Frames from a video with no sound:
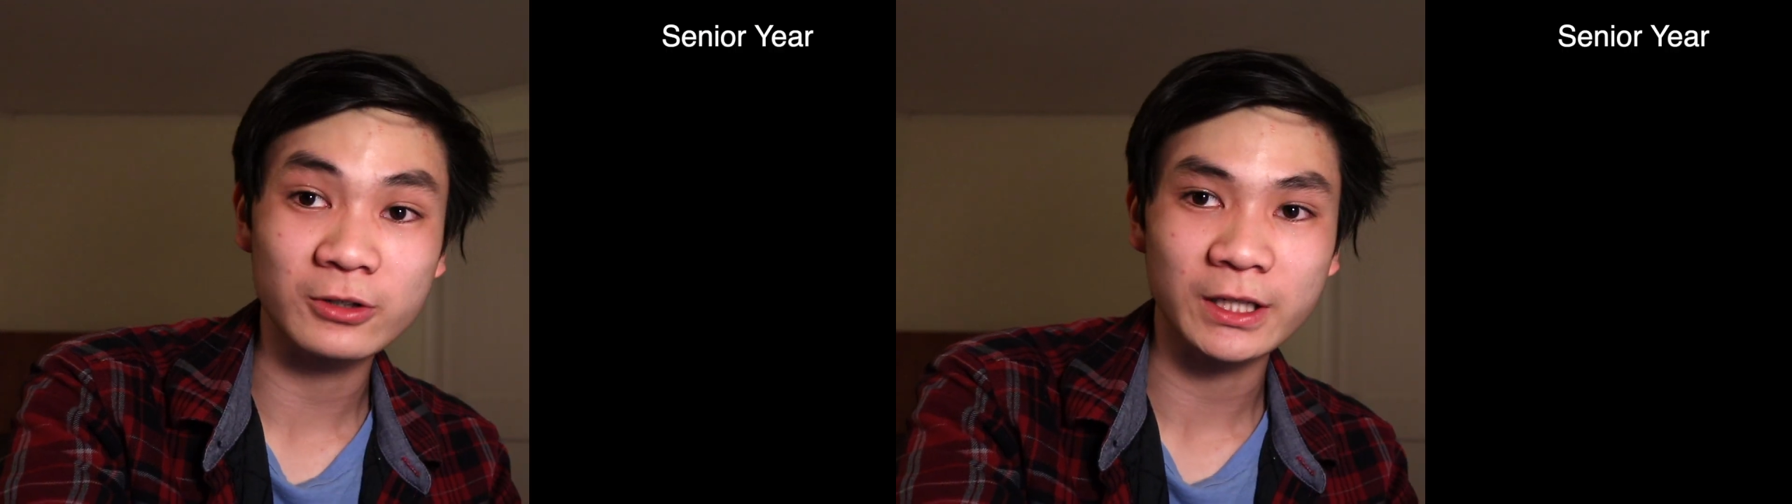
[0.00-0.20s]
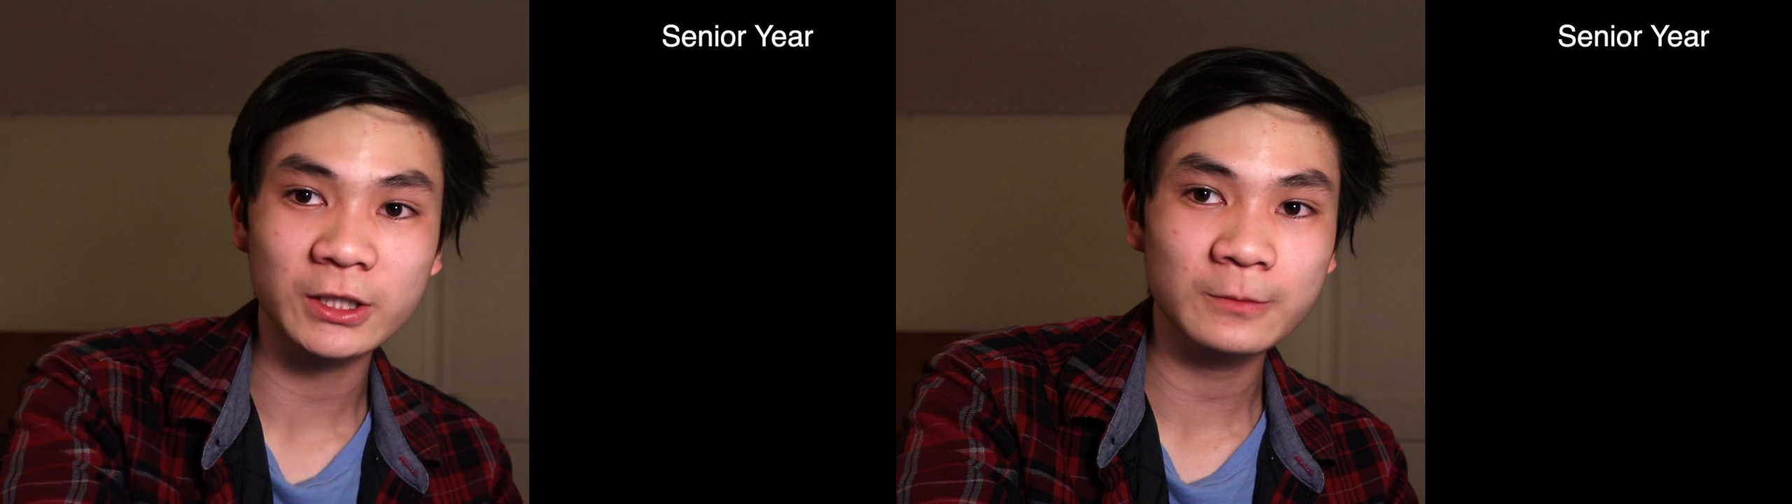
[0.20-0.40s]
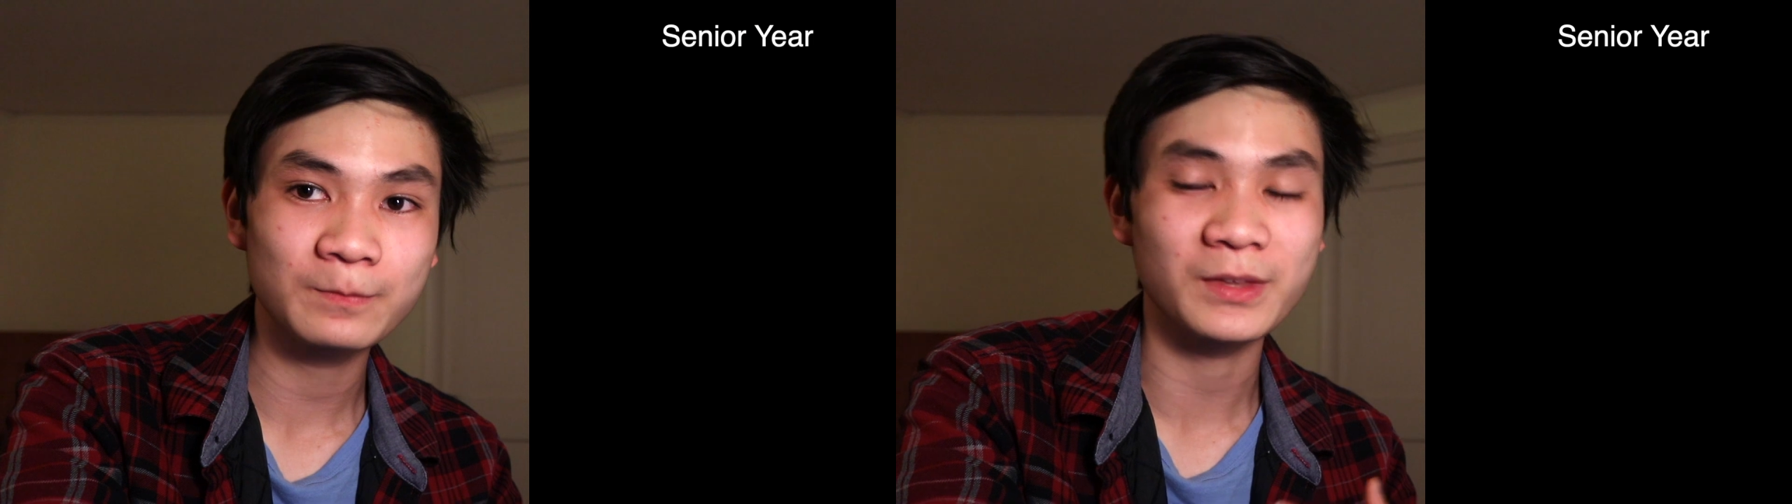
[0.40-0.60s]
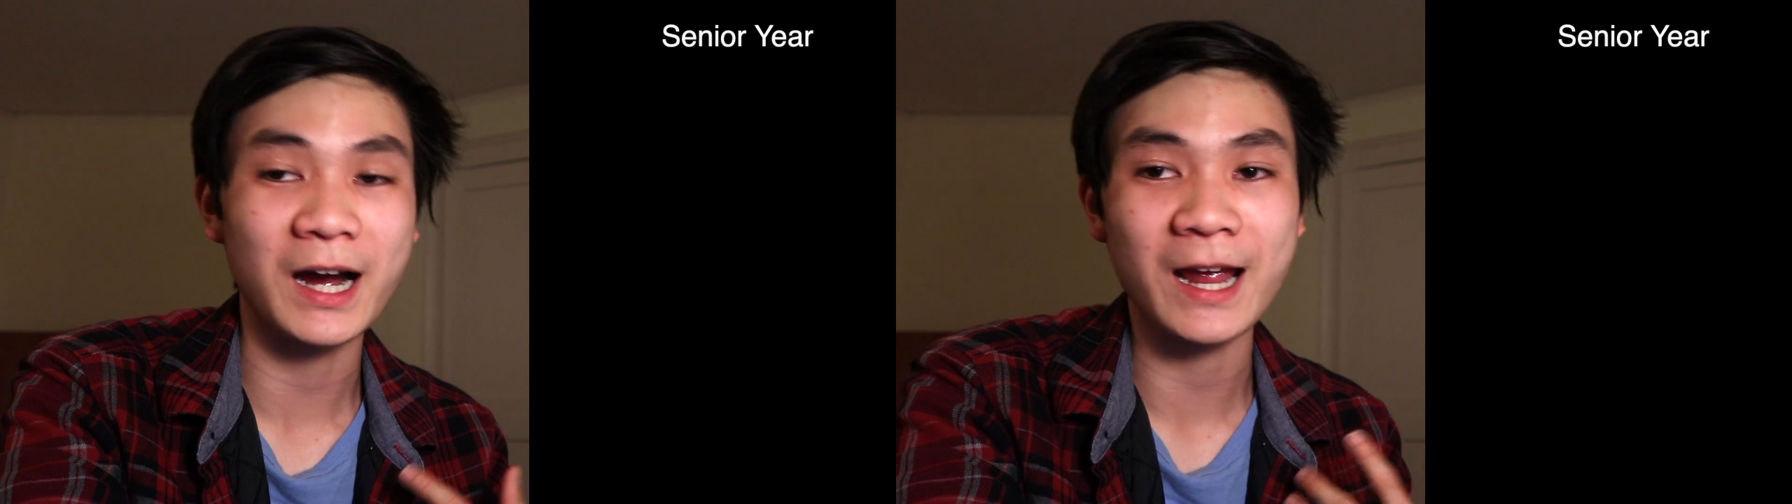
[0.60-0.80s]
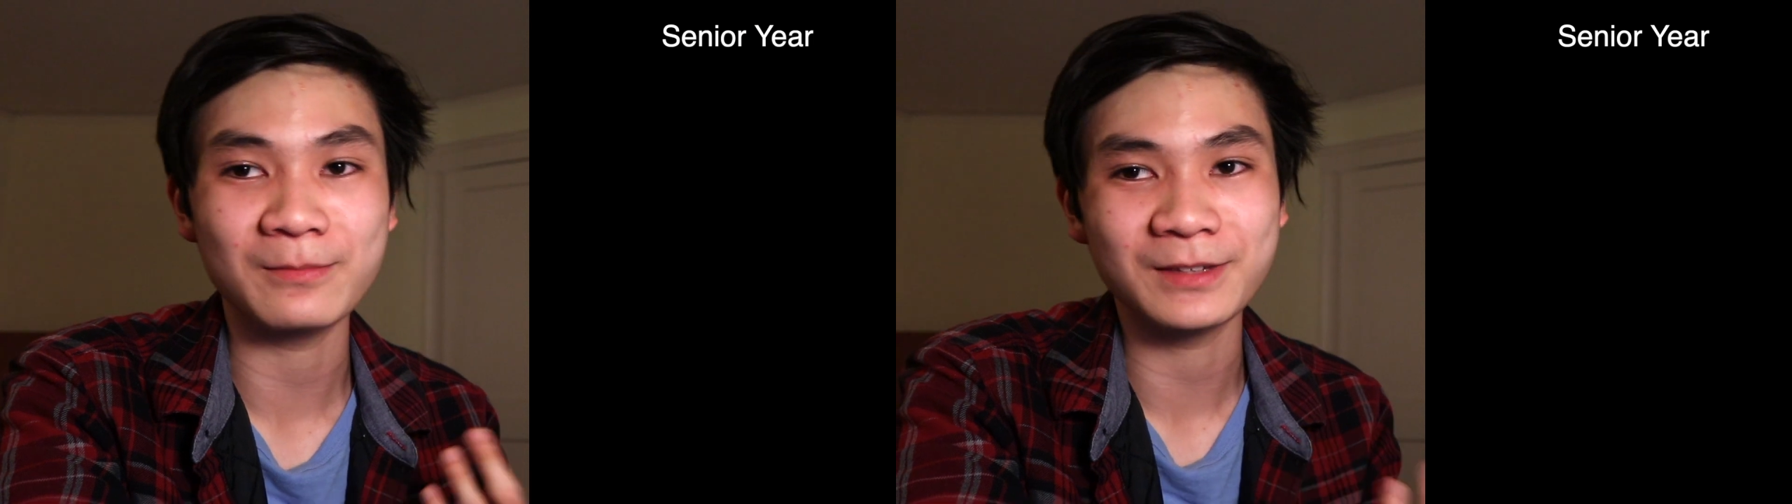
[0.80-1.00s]
year,
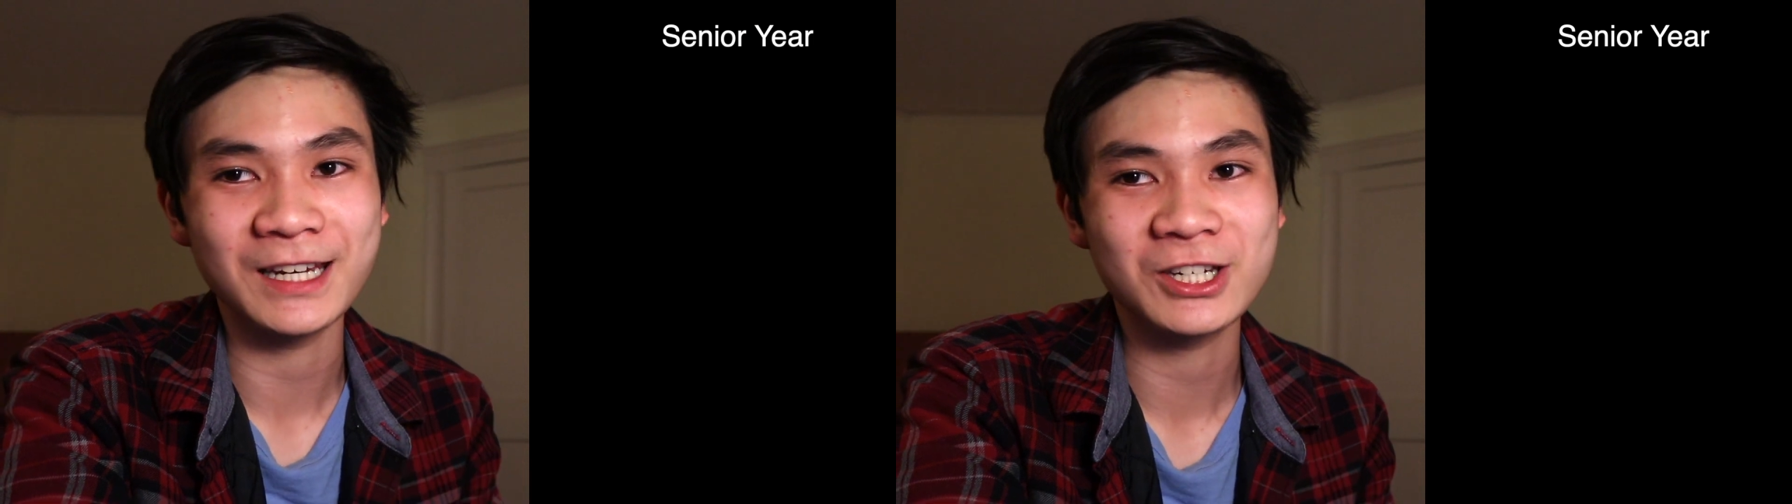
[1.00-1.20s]
I am the